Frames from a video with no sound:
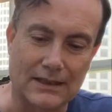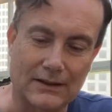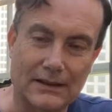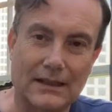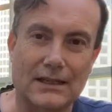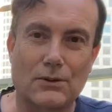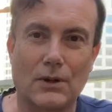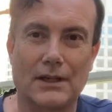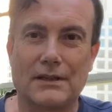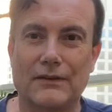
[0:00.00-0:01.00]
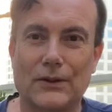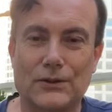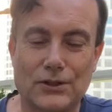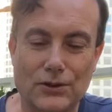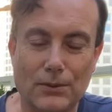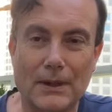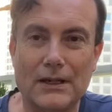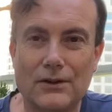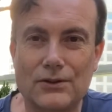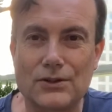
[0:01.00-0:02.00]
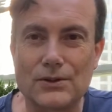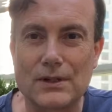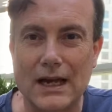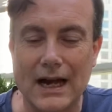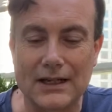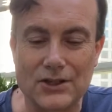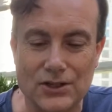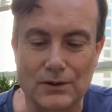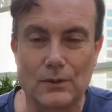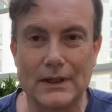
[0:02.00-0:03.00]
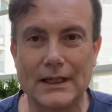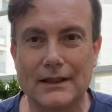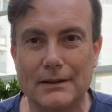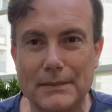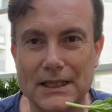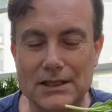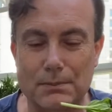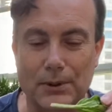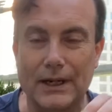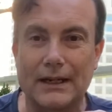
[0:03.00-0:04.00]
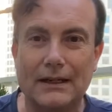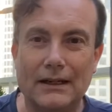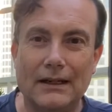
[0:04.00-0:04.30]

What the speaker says: Now I think that's quite difficult to do, but you do garnish it with a mint sprig